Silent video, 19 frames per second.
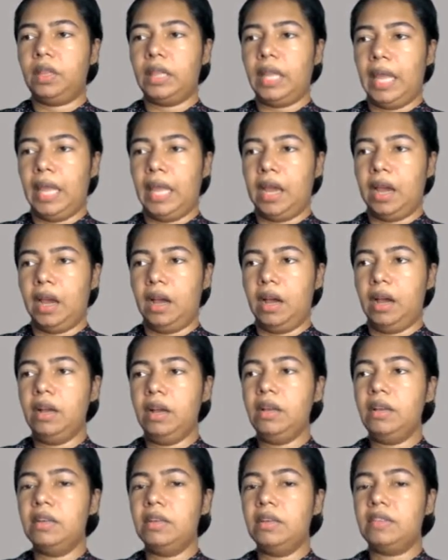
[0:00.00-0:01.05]
They
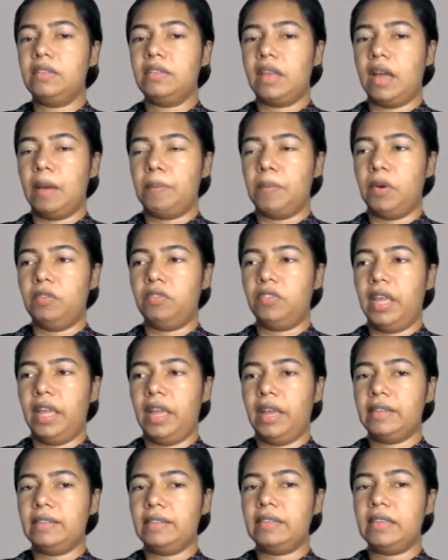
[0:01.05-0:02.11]
are some of the
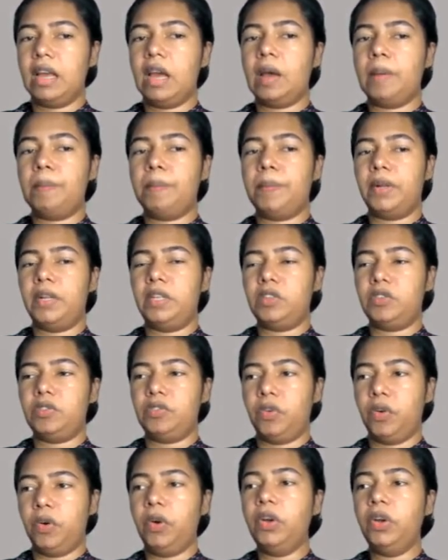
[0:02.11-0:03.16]
examples
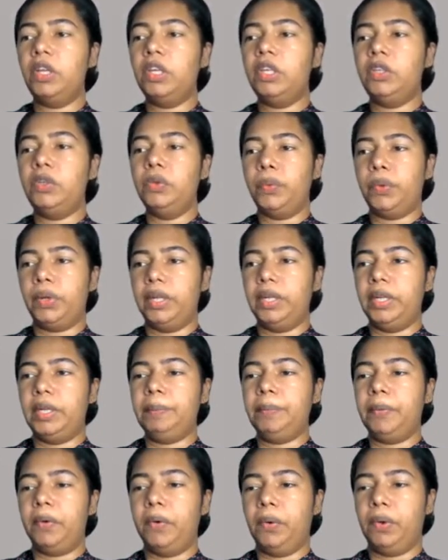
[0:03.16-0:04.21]
for utility
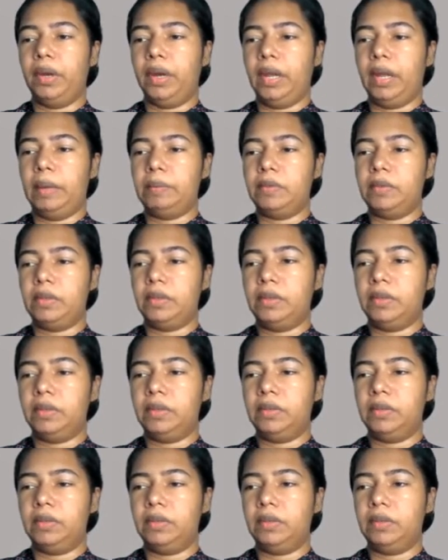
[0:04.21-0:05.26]
programs.
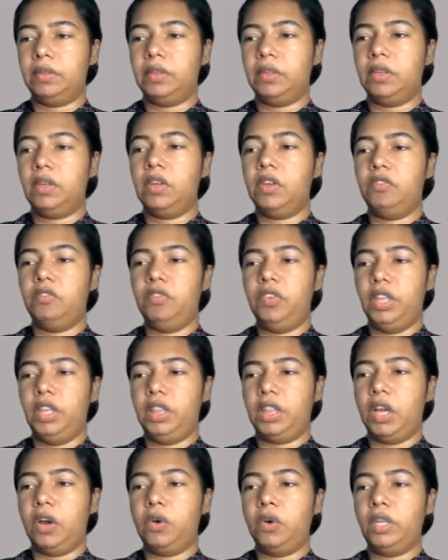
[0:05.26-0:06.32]

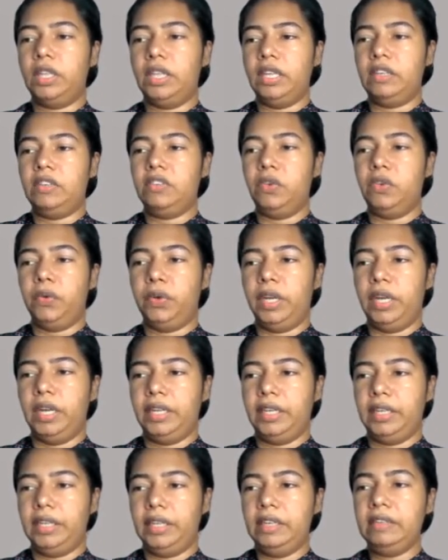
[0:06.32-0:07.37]
Without these
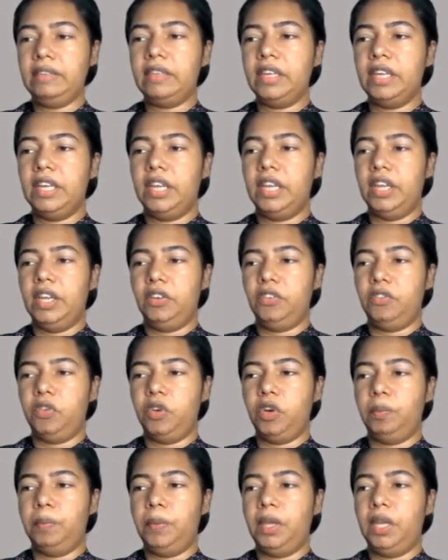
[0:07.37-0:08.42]
utilities, it
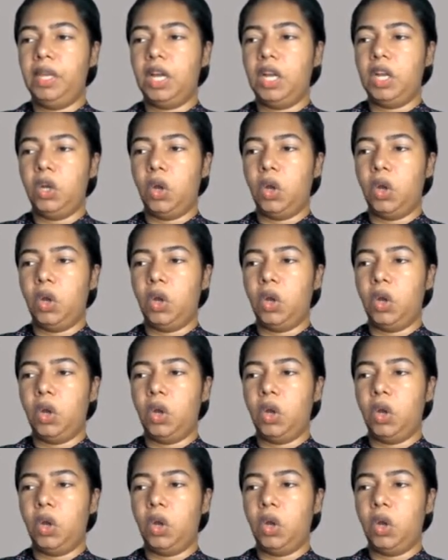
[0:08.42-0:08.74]
would be a